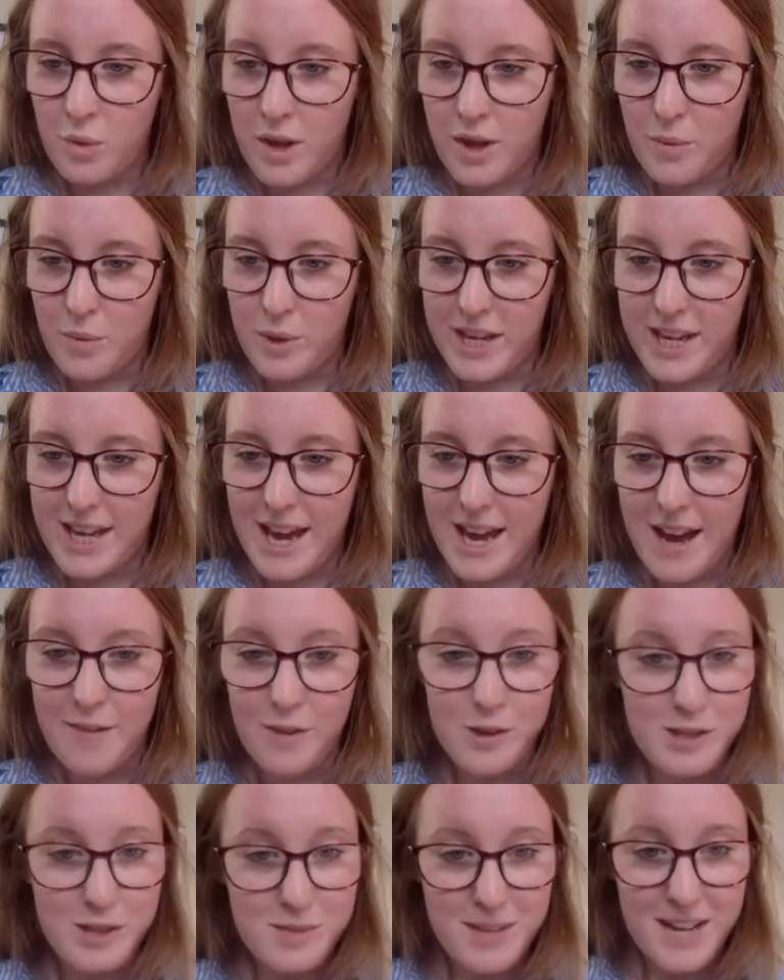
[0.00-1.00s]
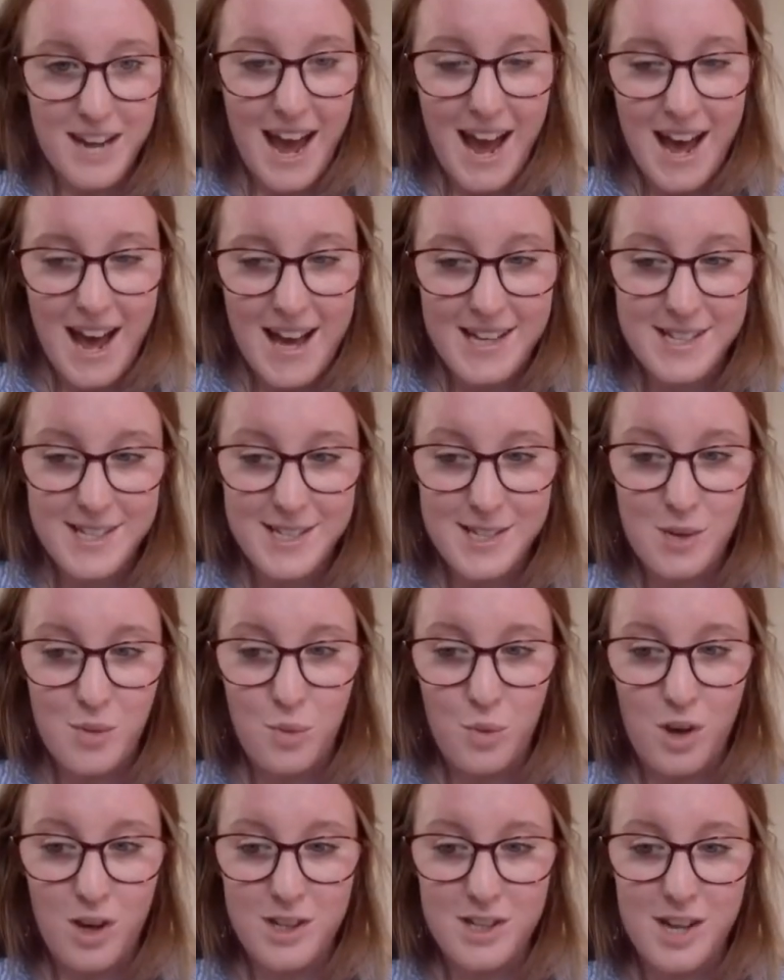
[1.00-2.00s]
We have also been asked,
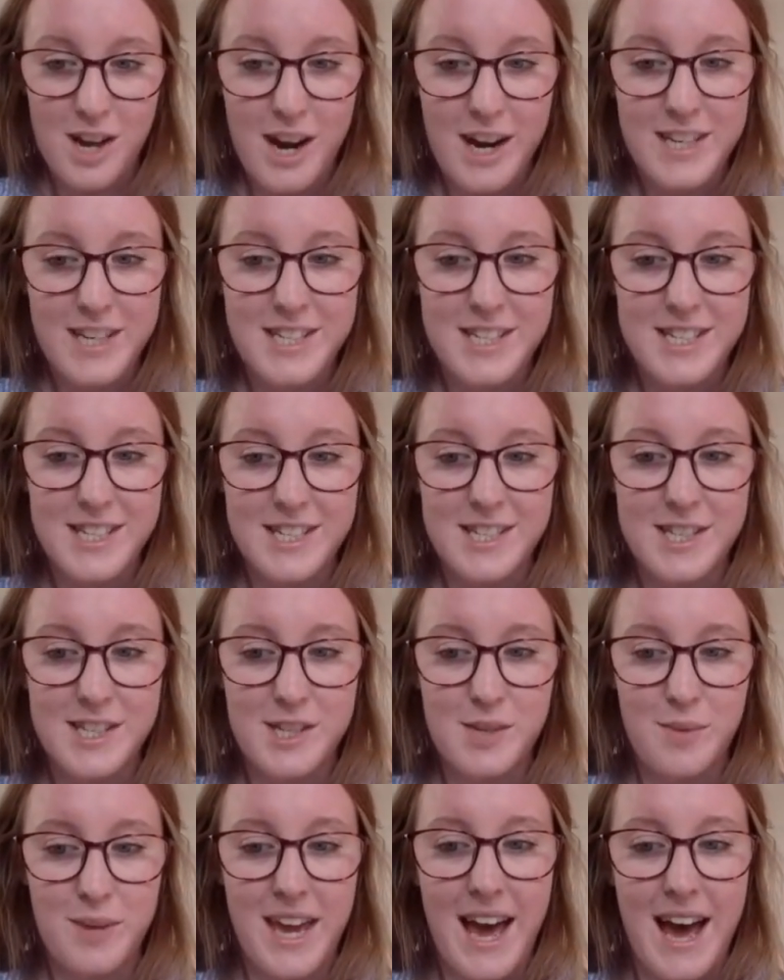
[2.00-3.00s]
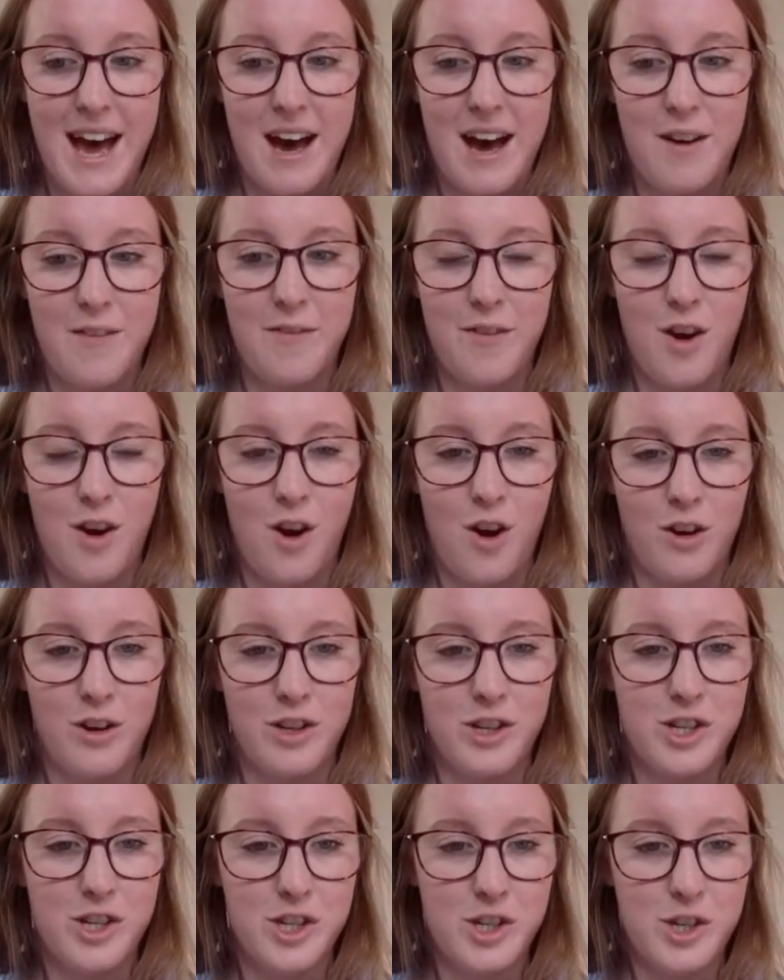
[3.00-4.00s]
what tartans do we have
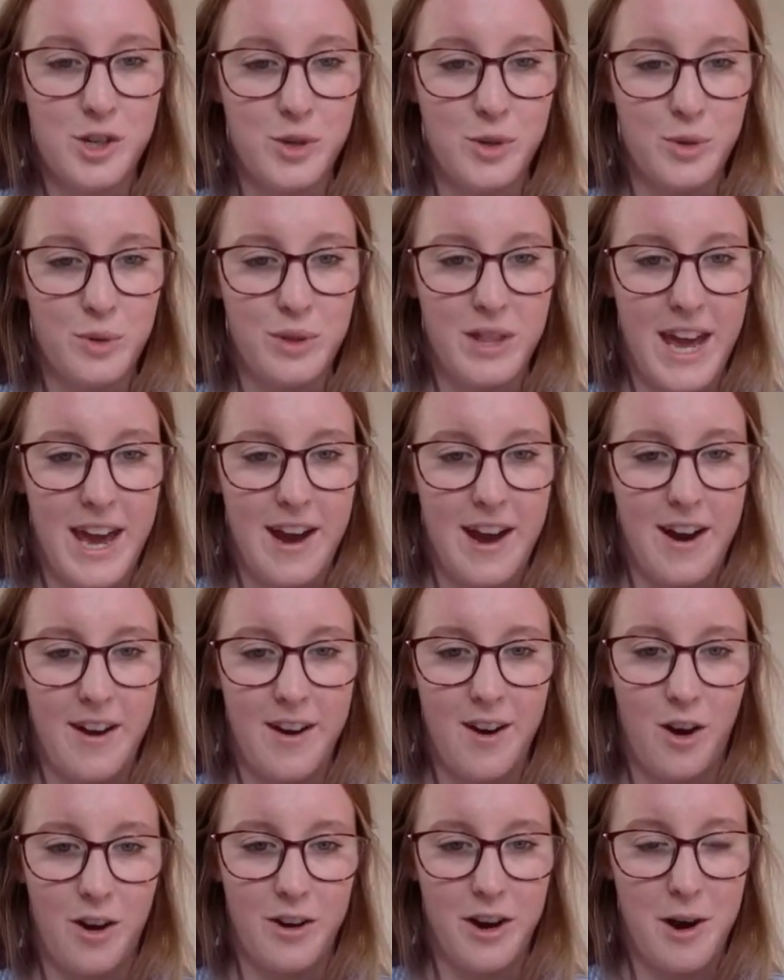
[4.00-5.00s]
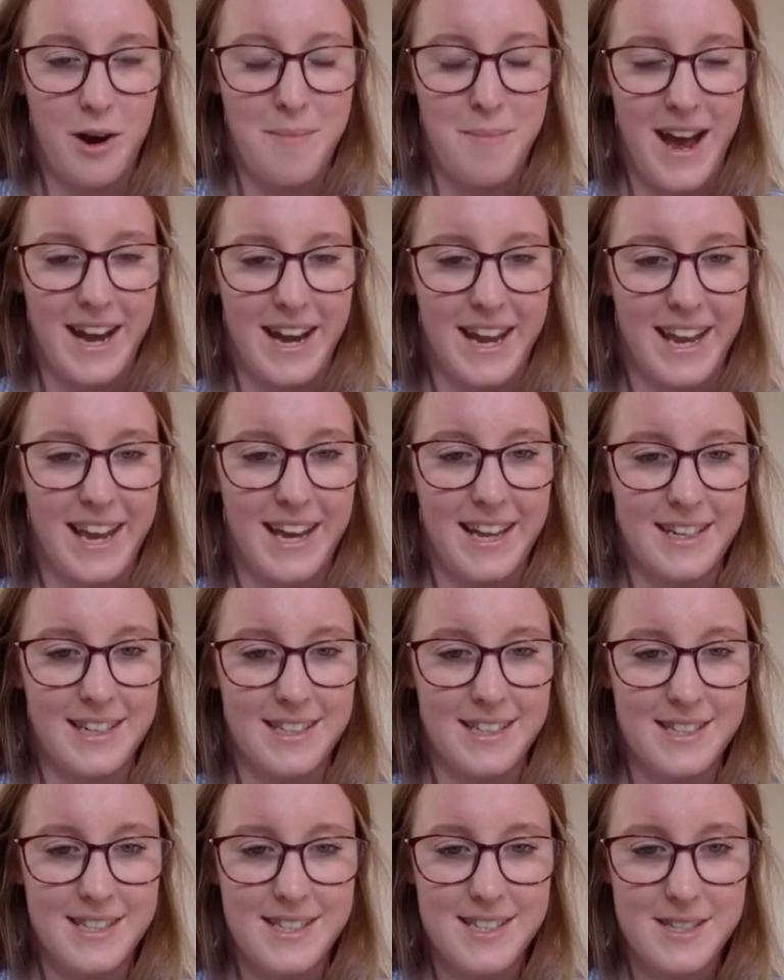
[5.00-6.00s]
on show there on our
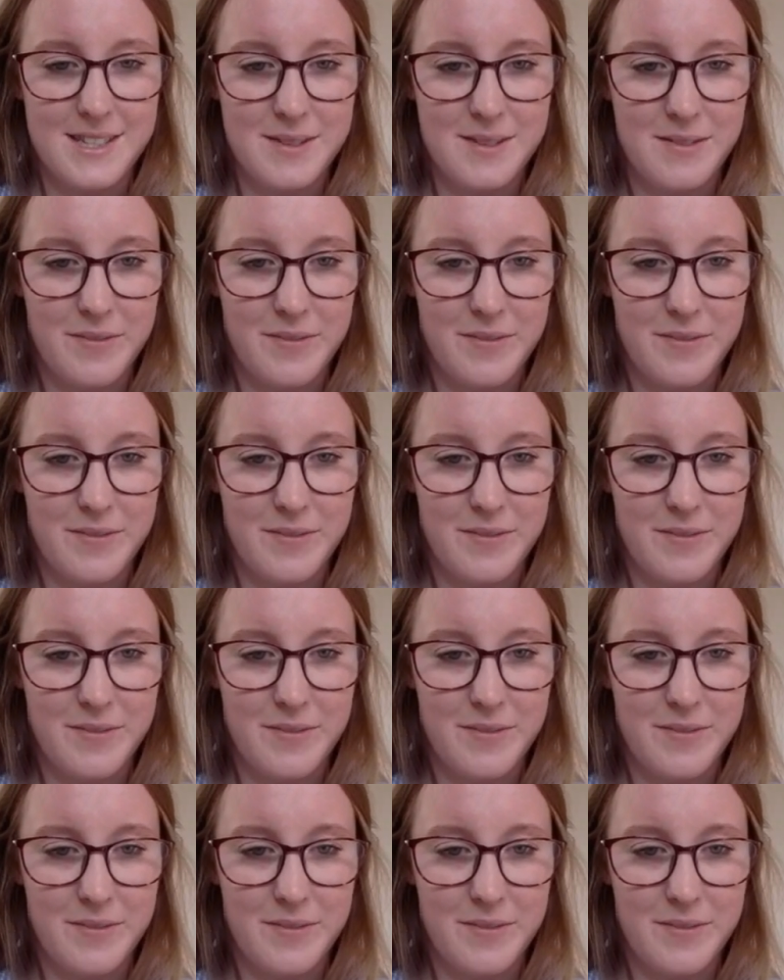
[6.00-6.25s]
mannequins?